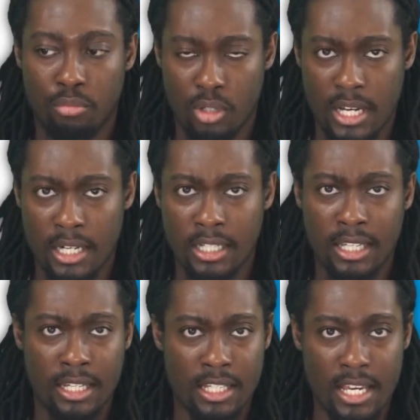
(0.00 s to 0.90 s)
Breonna
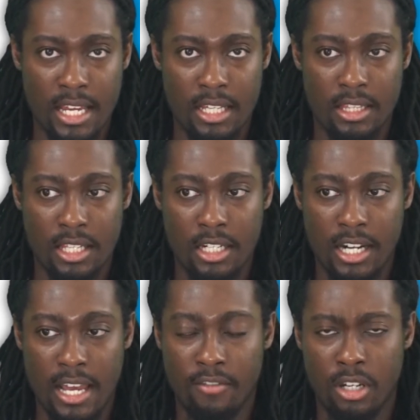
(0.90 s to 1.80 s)
and Kenneth didn't
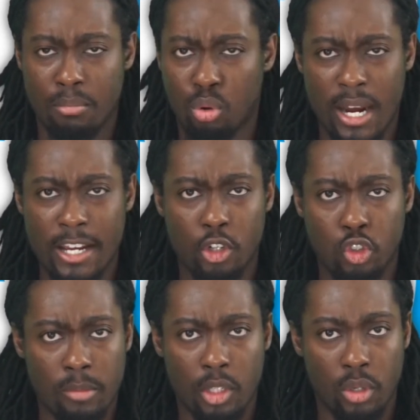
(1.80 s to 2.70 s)
have any prior
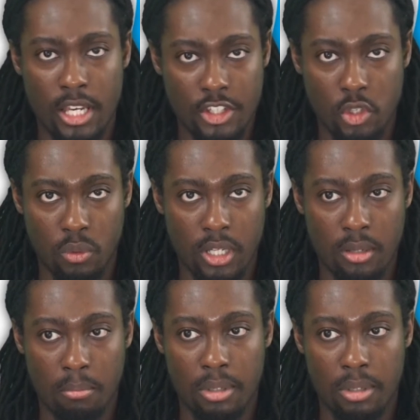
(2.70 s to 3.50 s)
criminal history.